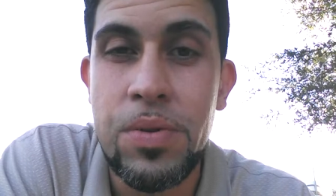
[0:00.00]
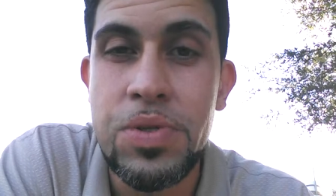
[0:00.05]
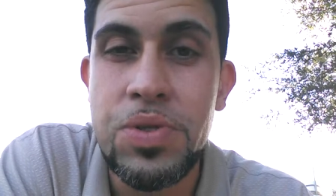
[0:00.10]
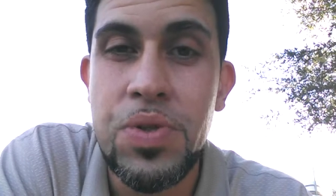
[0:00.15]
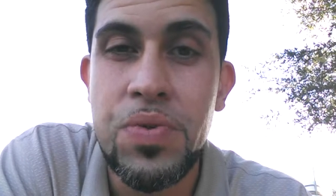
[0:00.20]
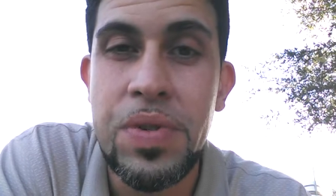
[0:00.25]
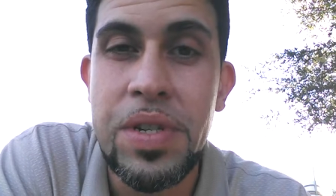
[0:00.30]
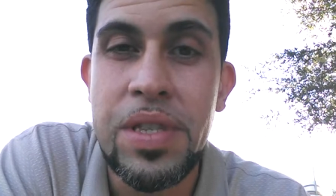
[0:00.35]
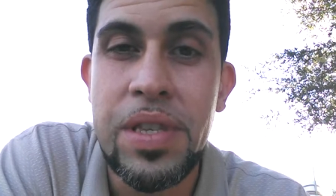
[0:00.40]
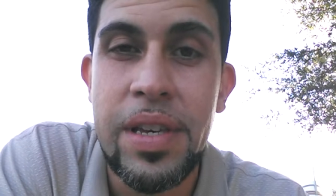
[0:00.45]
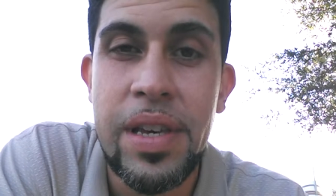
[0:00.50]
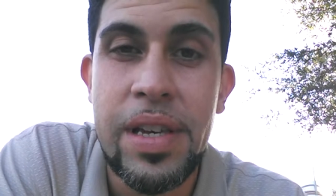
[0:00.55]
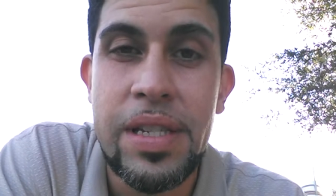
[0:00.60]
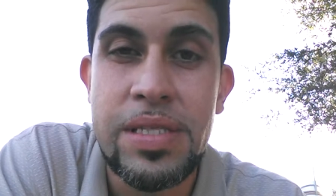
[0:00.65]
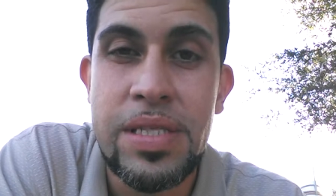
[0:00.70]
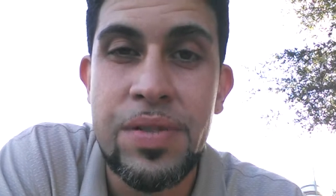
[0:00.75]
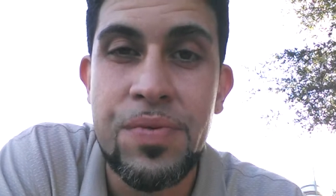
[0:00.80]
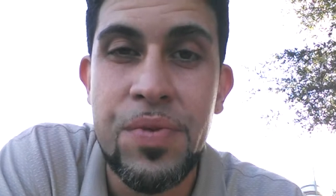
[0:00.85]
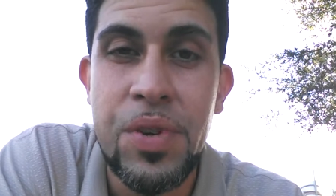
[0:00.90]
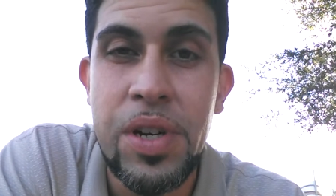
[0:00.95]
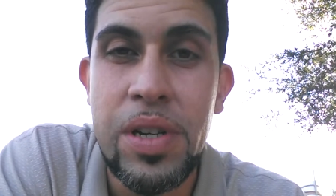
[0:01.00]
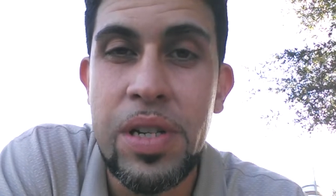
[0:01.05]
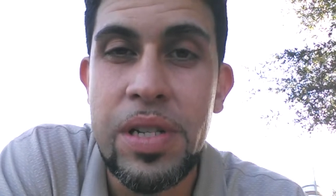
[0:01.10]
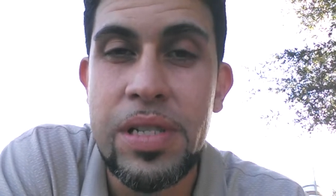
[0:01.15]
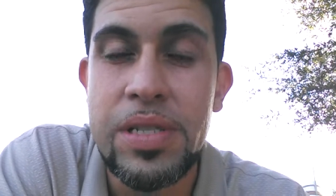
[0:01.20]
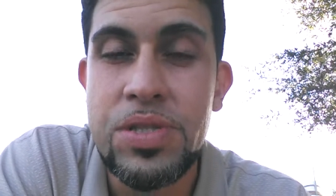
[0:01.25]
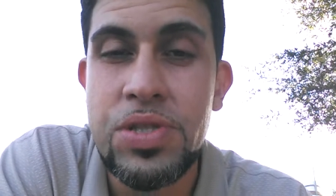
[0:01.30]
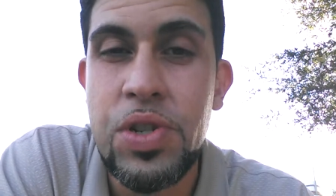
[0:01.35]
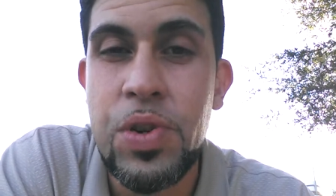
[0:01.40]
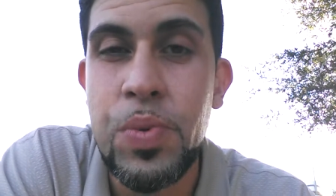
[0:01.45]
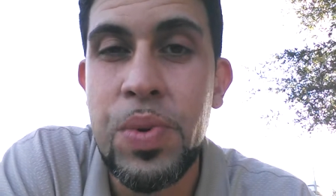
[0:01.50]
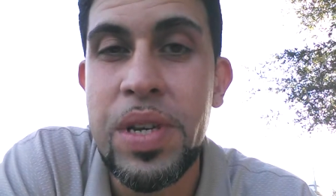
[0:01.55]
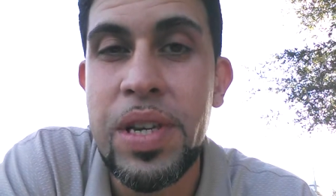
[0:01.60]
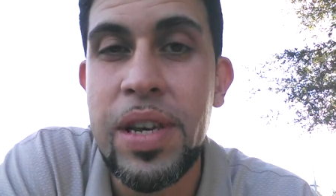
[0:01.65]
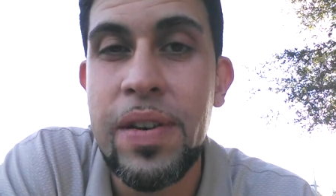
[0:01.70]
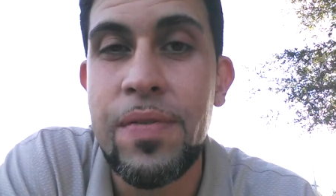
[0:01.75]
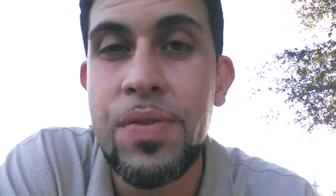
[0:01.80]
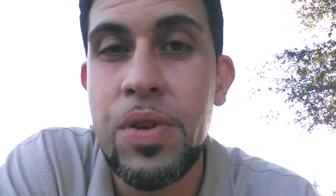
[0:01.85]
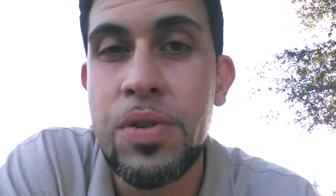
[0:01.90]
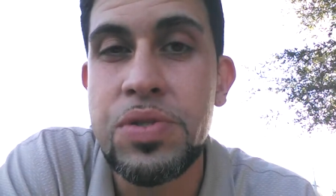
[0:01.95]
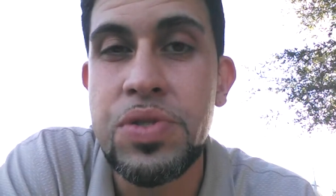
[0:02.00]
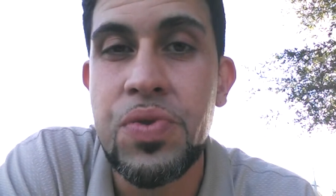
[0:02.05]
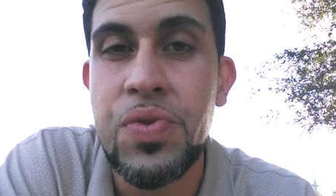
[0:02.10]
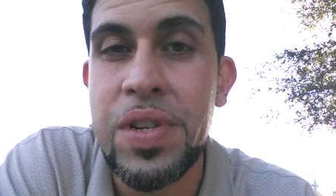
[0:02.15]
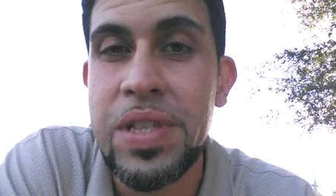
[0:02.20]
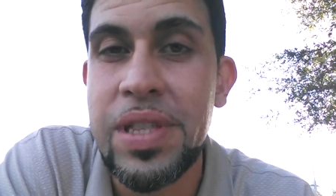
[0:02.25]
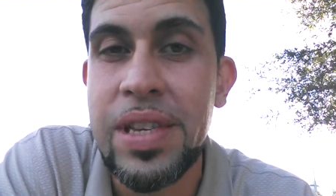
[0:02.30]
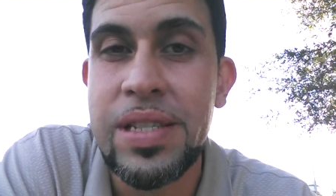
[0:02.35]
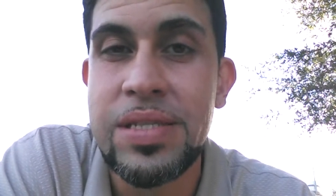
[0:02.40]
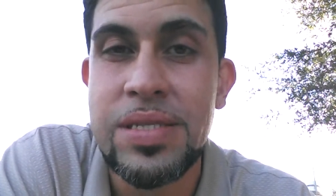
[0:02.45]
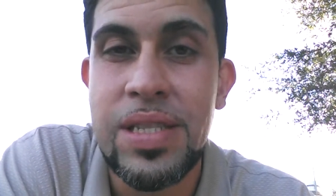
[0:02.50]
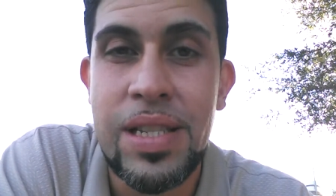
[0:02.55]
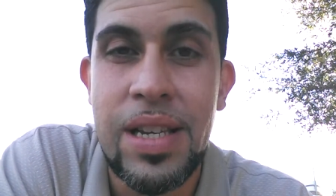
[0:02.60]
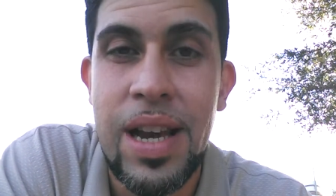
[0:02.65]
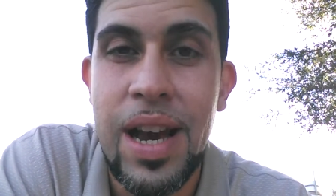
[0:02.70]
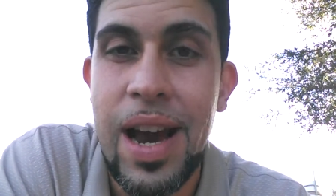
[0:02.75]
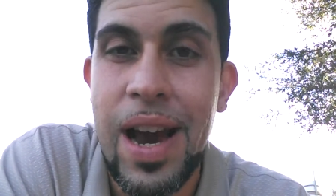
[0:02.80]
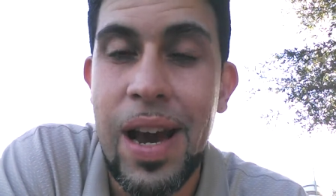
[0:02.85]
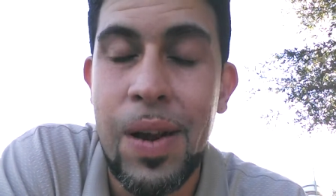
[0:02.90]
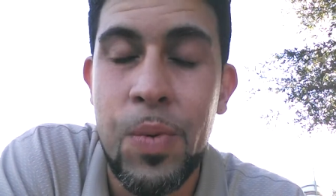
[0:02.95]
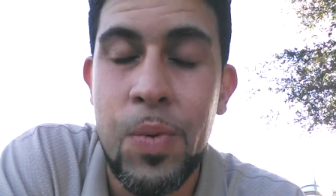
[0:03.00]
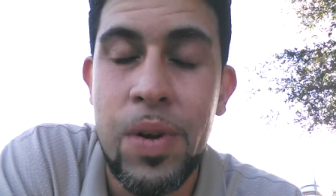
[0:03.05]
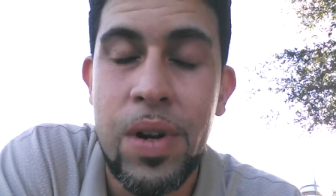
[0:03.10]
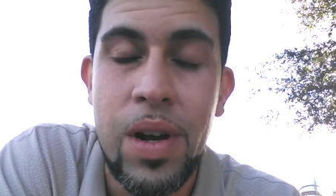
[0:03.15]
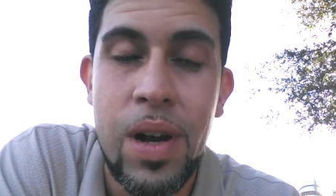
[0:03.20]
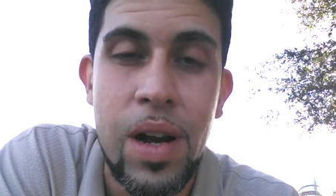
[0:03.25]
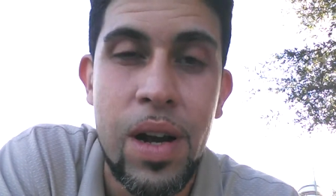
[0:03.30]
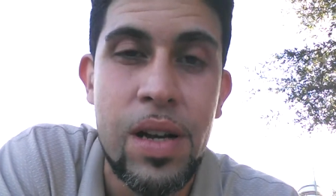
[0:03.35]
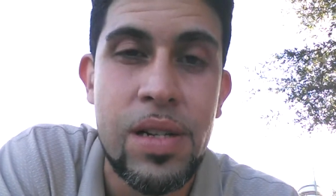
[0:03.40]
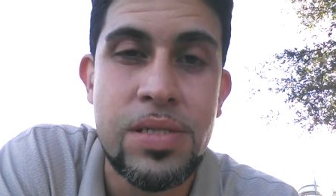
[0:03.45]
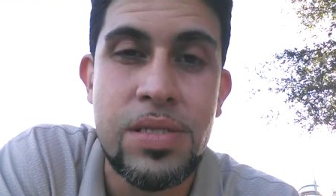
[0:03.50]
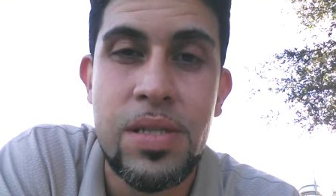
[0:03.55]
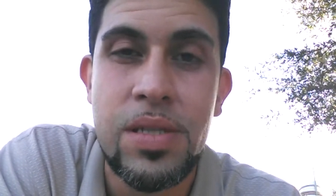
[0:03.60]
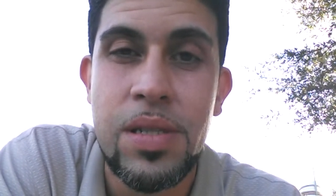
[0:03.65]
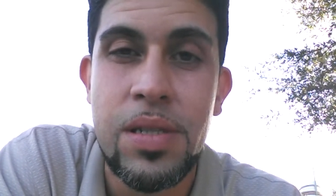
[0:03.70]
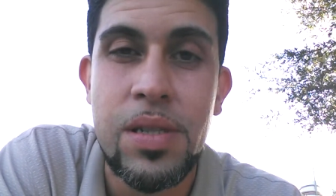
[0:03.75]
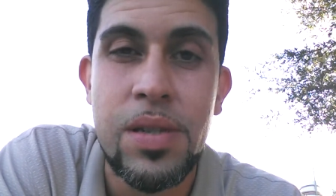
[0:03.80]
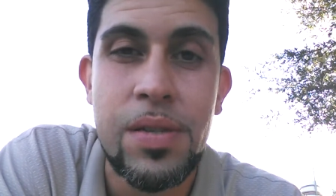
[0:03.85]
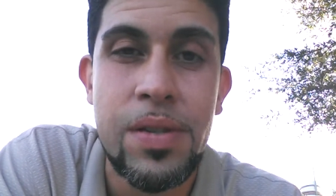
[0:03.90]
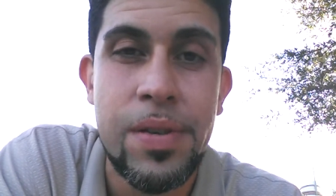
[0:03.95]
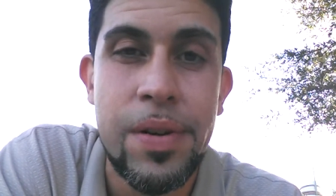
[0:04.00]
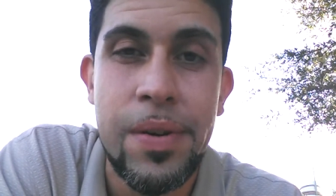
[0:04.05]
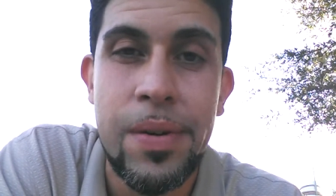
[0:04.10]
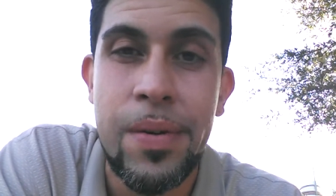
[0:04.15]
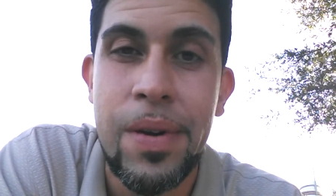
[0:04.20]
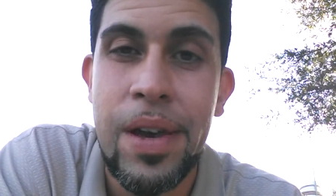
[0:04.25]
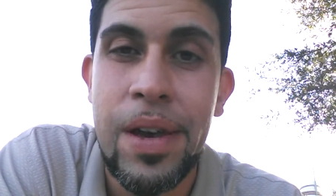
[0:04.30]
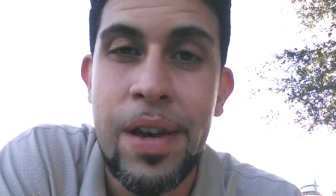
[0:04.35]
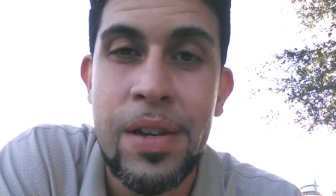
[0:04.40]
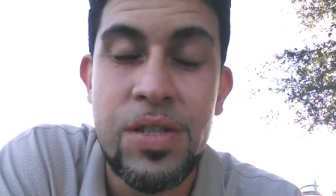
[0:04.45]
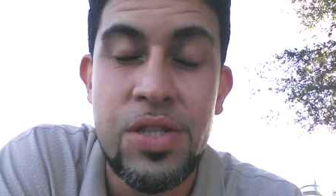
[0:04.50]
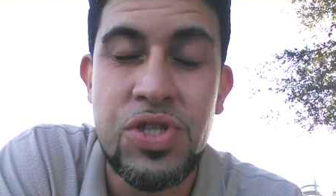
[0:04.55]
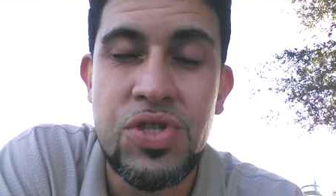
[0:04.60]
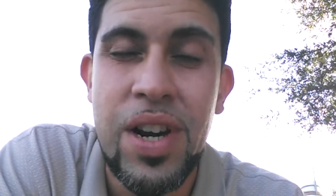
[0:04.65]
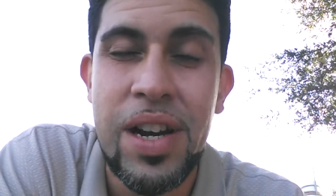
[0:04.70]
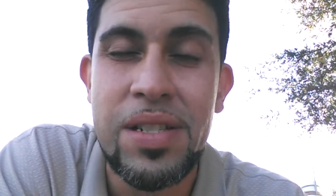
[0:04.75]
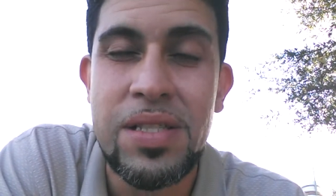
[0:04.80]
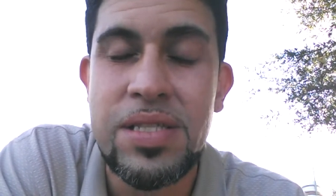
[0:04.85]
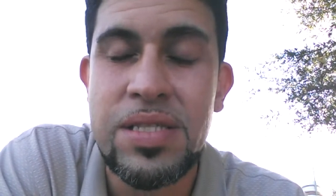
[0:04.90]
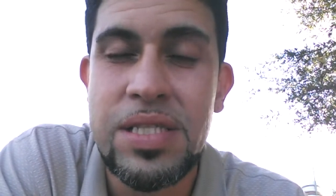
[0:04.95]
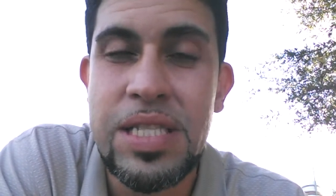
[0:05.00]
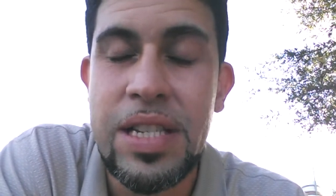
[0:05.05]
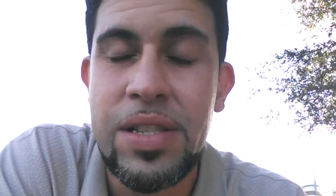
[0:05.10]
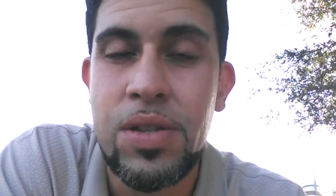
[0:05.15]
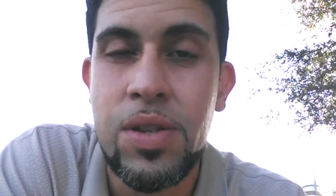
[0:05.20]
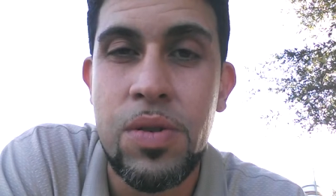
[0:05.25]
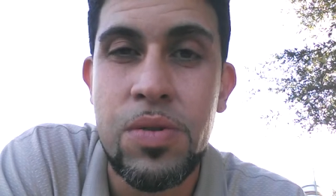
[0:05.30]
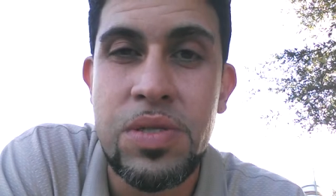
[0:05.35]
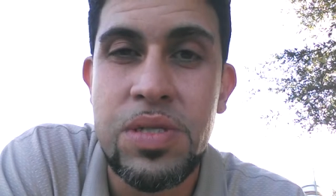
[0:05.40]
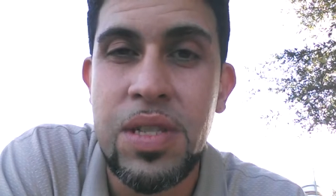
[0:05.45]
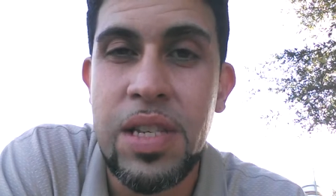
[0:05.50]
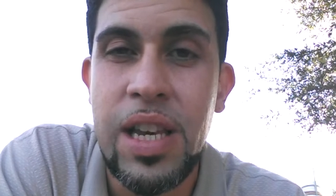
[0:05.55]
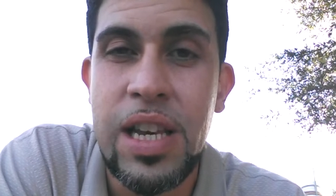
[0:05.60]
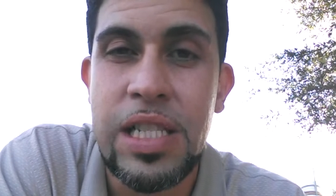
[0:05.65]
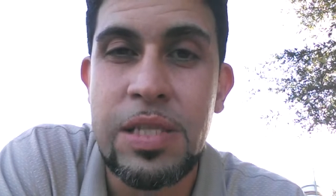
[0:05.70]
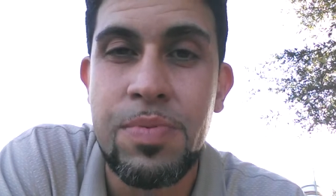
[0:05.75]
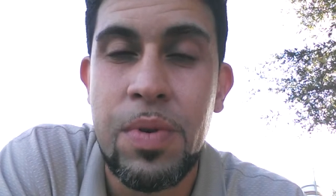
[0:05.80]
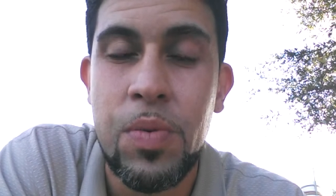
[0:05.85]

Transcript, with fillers: those three things. And really, until we give those three things to God, we're constantly, you know, just trying to seek those things.